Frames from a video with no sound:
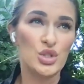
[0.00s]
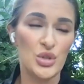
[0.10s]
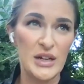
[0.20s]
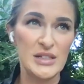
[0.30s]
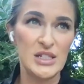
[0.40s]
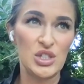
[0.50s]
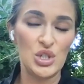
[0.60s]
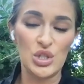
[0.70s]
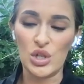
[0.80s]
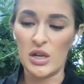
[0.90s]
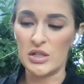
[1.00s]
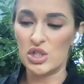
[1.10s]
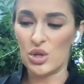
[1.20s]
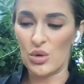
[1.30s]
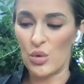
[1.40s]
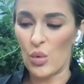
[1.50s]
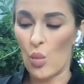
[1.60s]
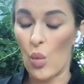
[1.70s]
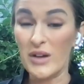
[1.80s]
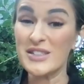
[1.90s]
transition
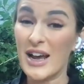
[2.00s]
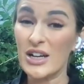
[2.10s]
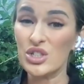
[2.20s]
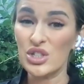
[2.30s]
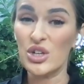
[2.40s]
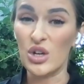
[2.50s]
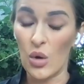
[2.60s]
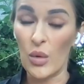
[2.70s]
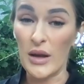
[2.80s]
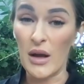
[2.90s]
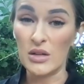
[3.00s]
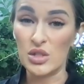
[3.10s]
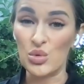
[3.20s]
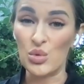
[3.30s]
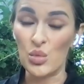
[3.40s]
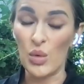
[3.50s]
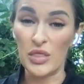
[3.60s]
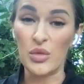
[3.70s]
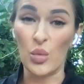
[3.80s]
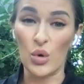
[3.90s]
into what's actually going to
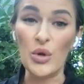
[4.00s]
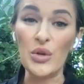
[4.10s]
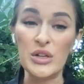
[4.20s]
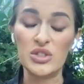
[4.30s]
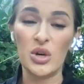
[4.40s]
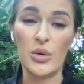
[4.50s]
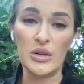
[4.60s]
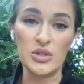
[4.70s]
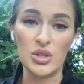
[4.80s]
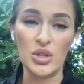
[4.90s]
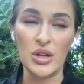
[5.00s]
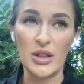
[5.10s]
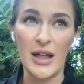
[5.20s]
what the world is going to look